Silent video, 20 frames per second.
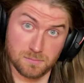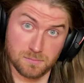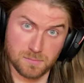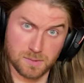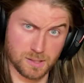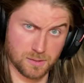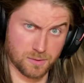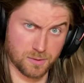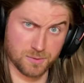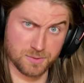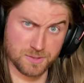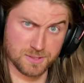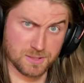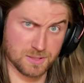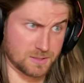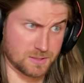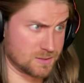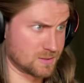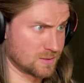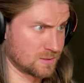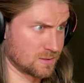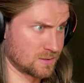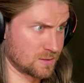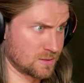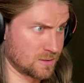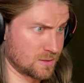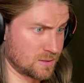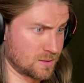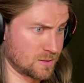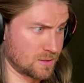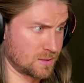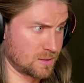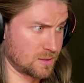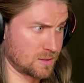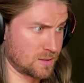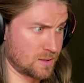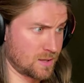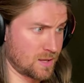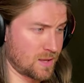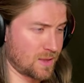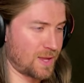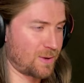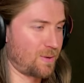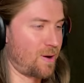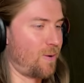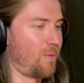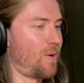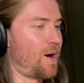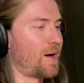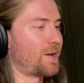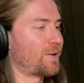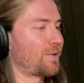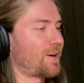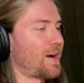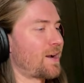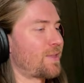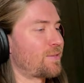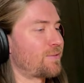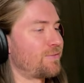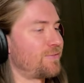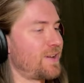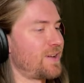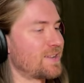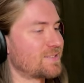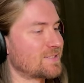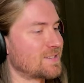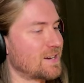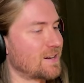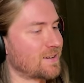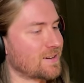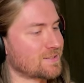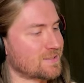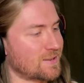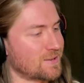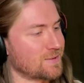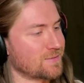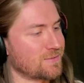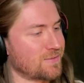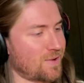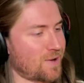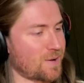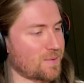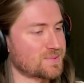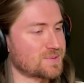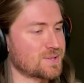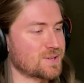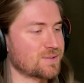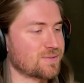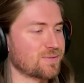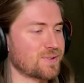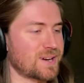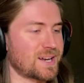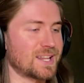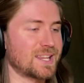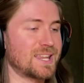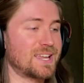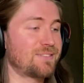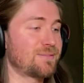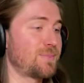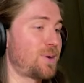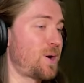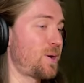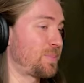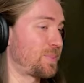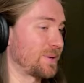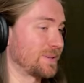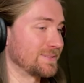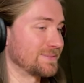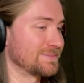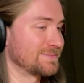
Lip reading: I don't know what this is. They won't wander out of the fenced areas on your farm, so you're free to leave them open.